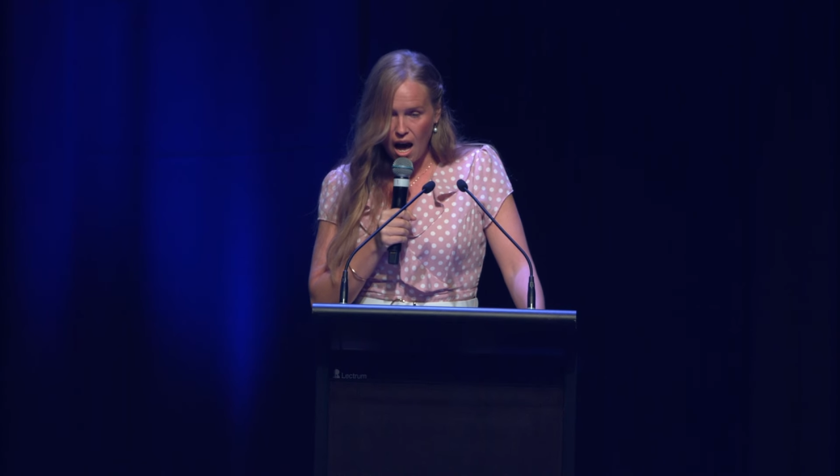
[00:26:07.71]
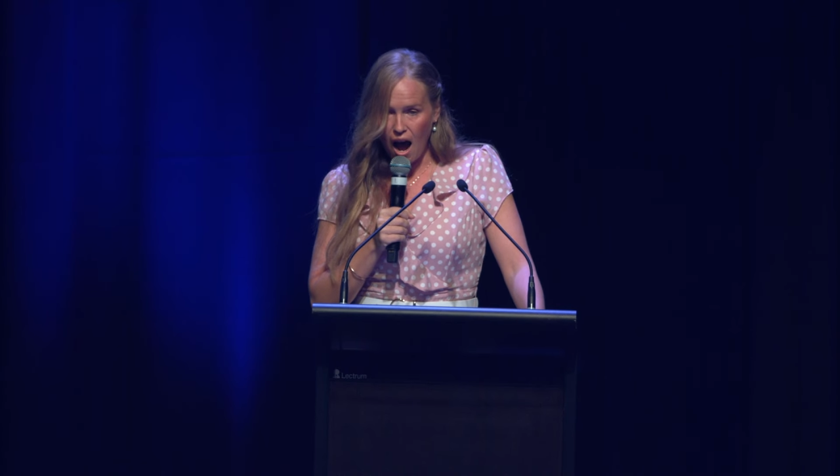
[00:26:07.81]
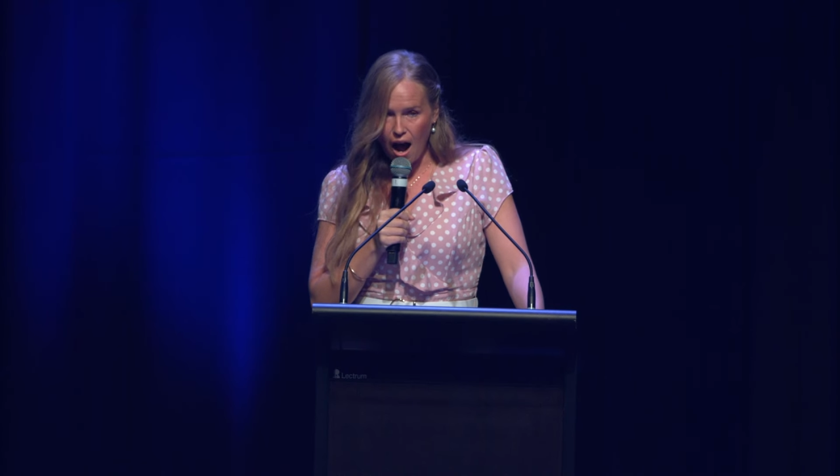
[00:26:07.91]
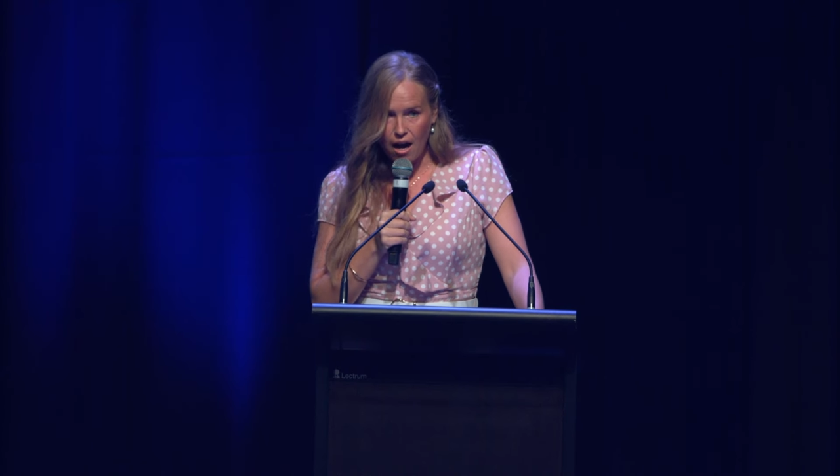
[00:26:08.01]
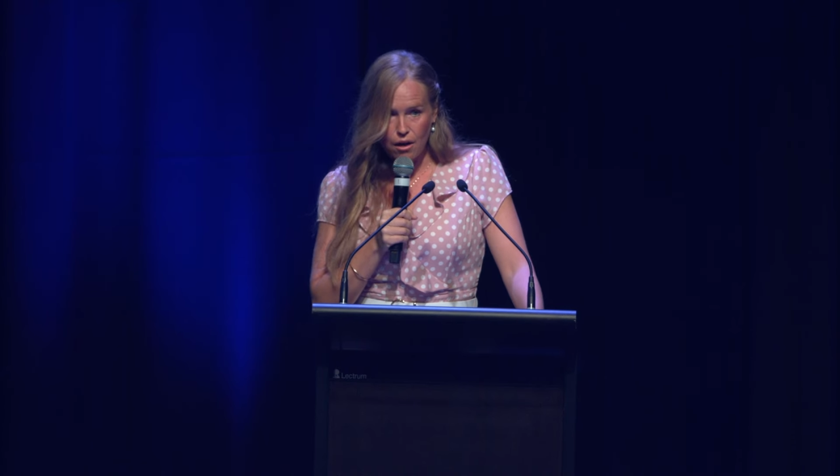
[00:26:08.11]

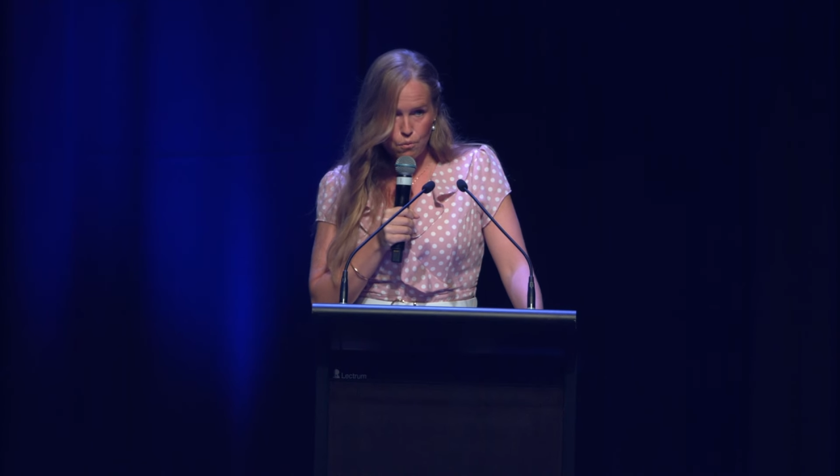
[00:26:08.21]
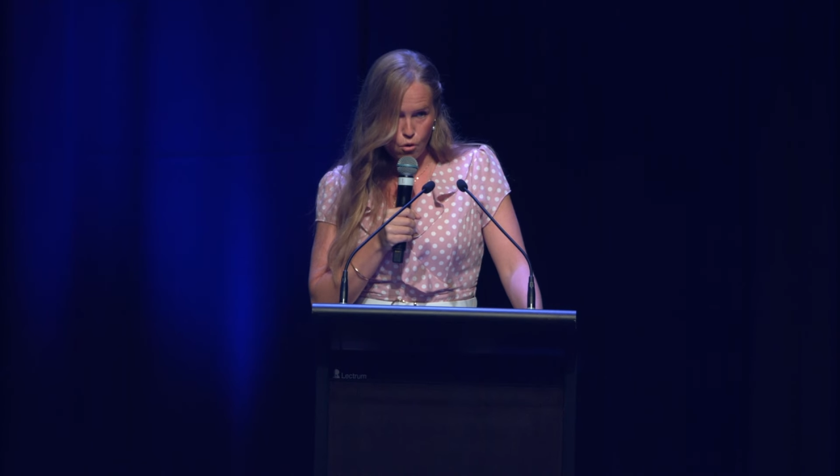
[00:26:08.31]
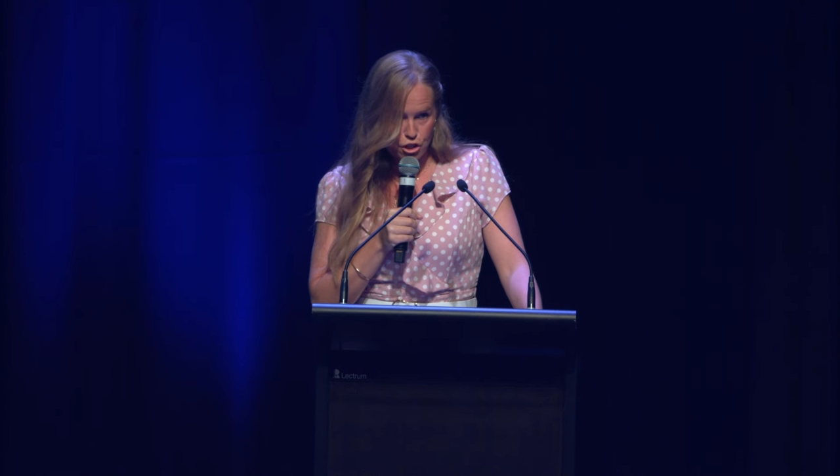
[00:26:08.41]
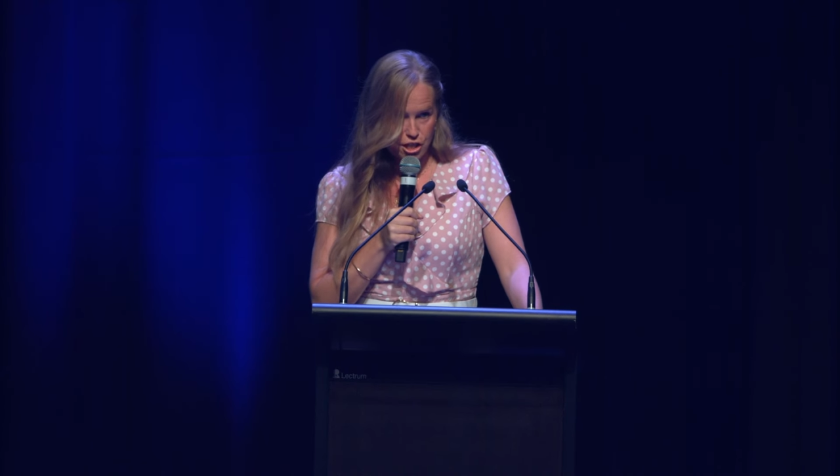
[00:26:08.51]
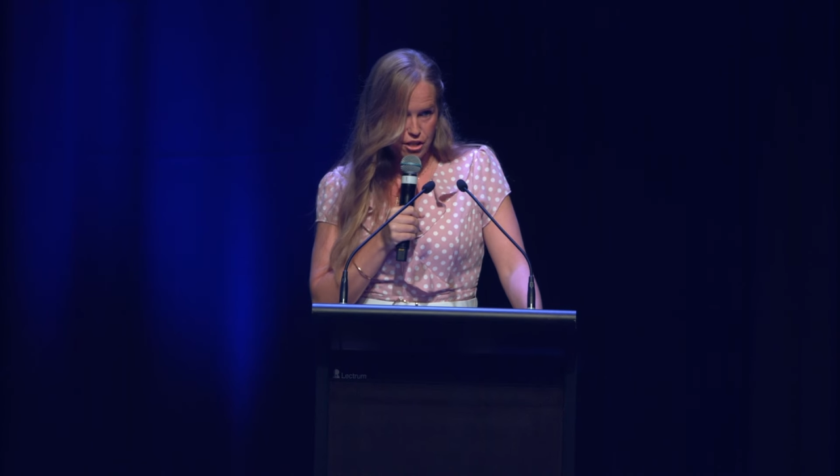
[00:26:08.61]
are
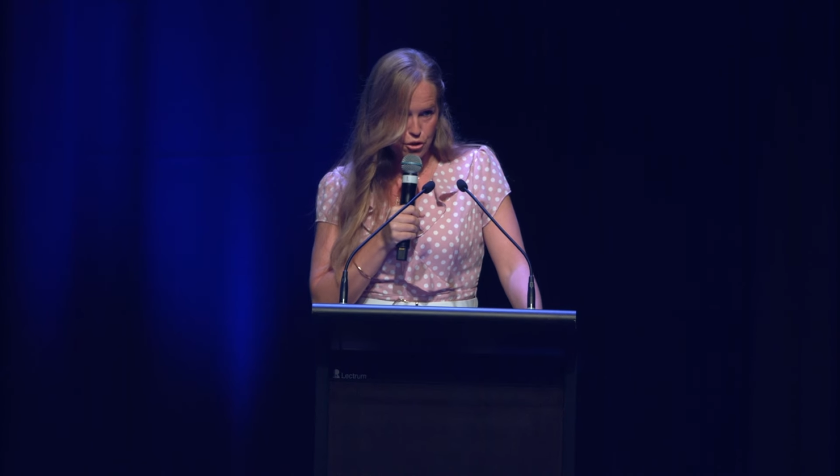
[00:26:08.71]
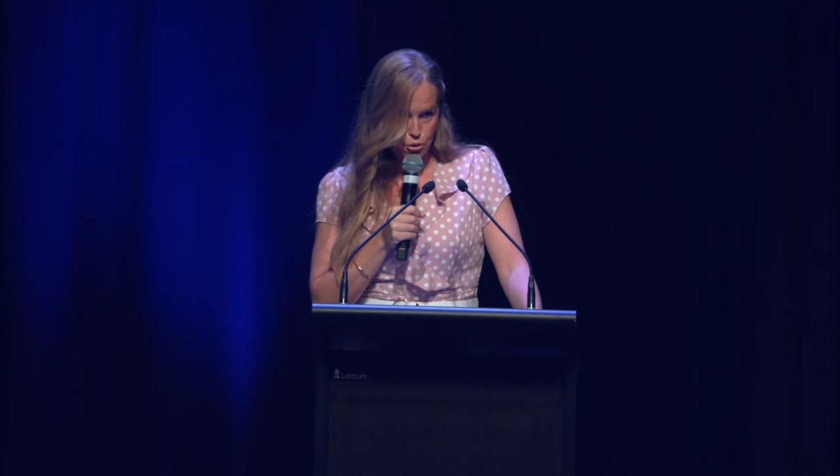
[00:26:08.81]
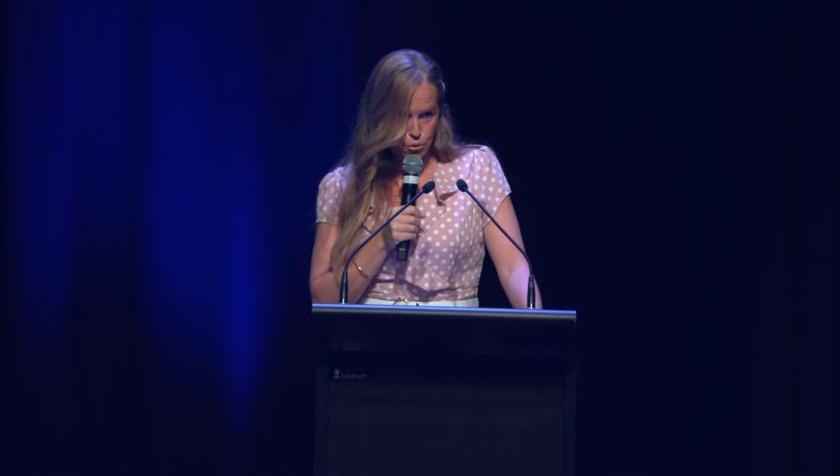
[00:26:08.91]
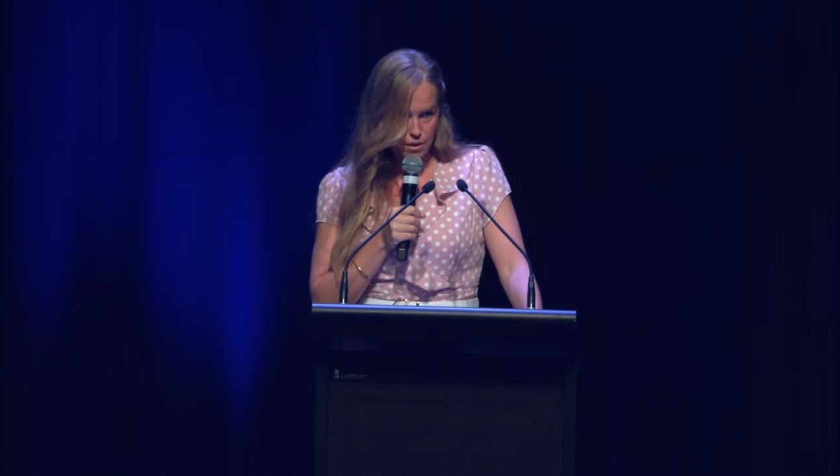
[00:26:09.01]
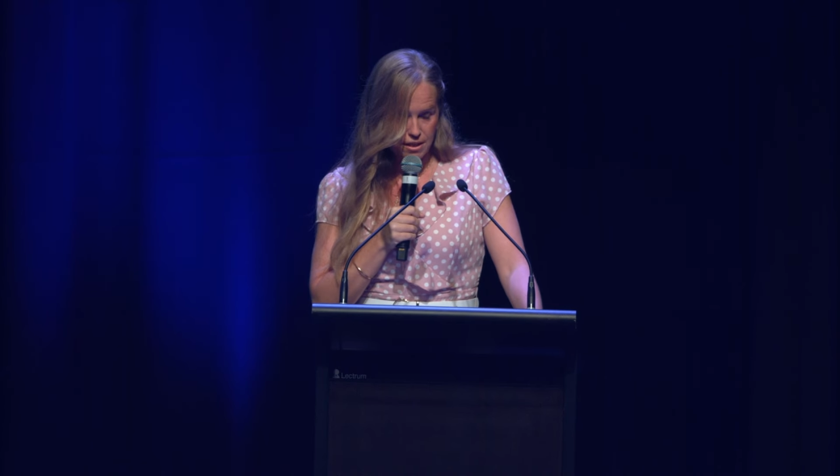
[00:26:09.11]
watching
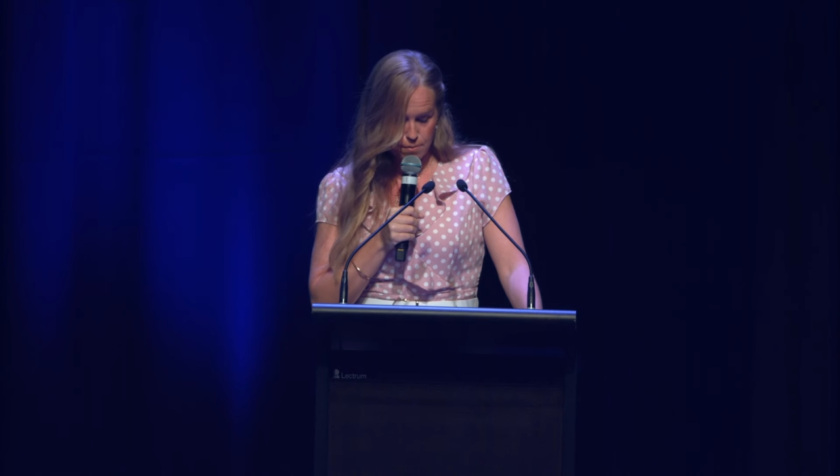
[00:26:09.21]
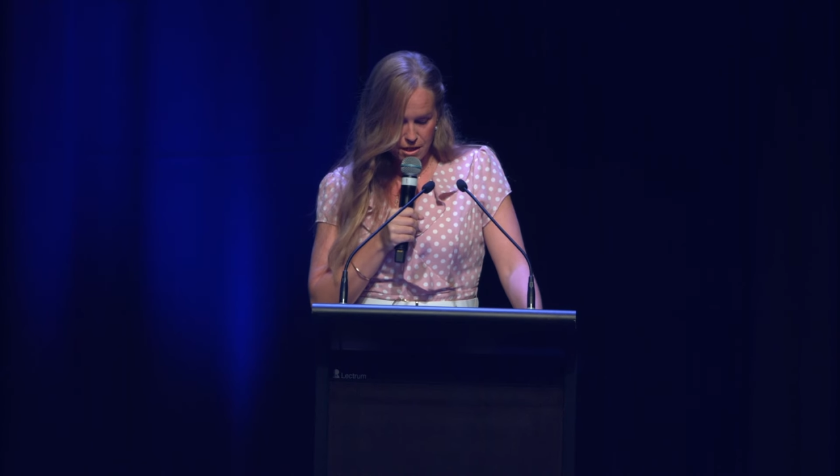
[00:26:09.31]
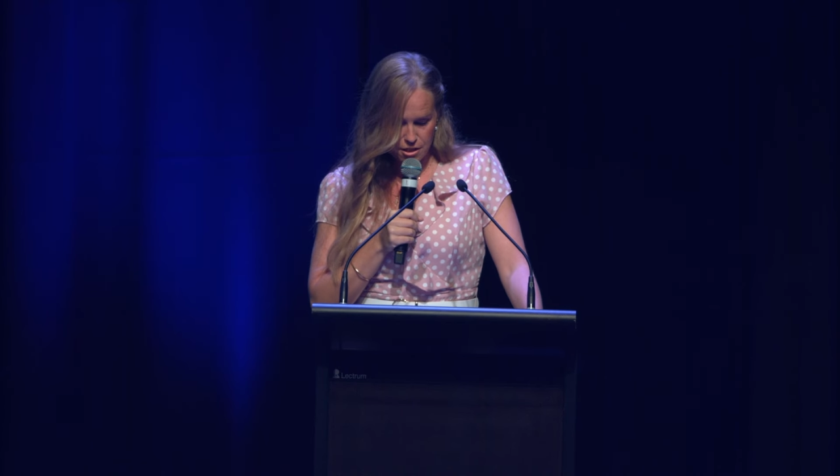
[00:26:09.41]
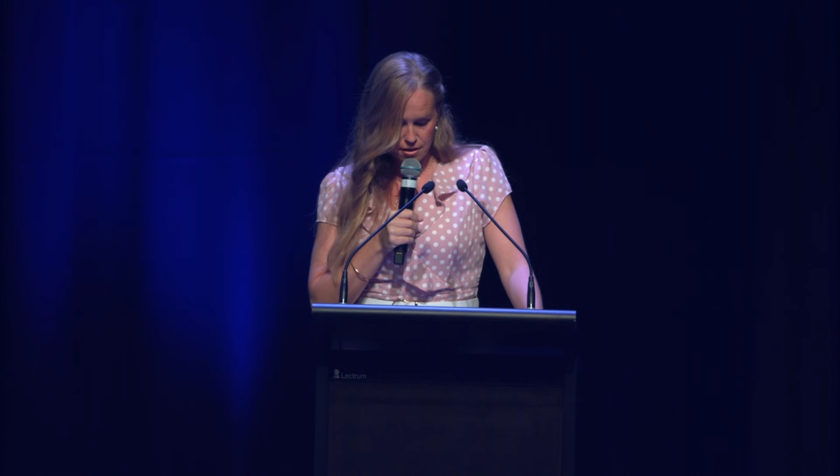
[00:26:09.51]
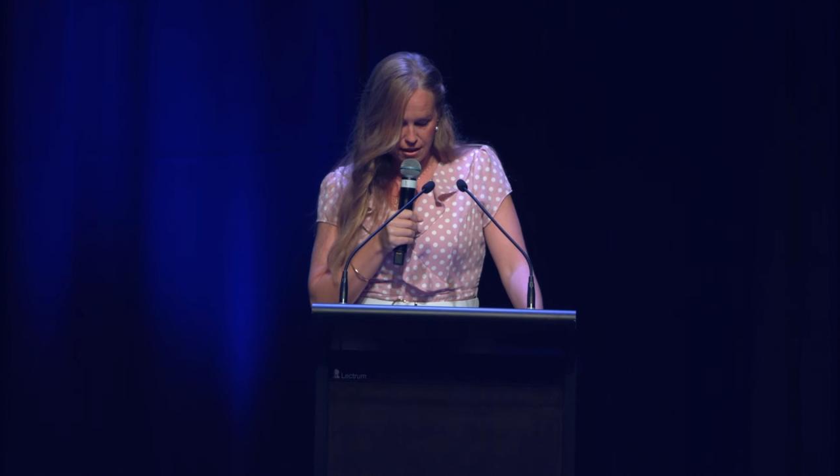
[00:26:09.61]
you
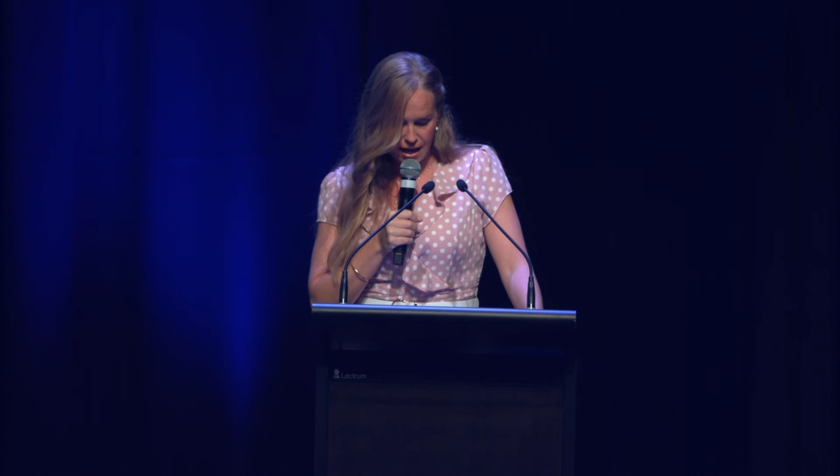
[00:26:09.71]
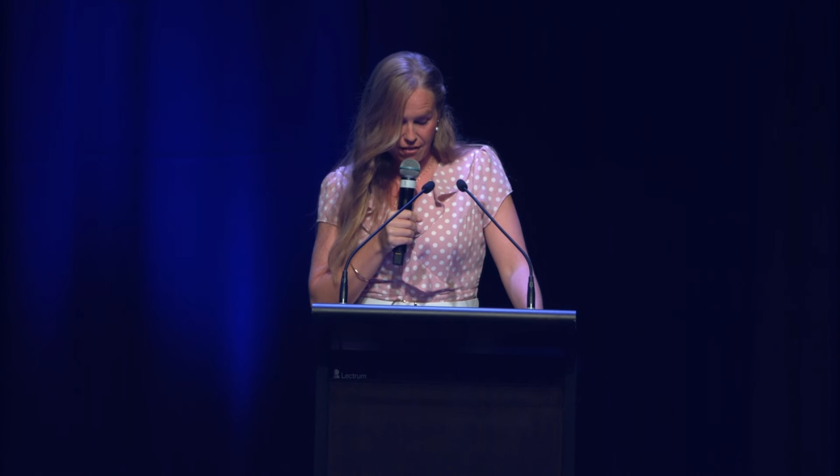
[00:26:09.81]
especially and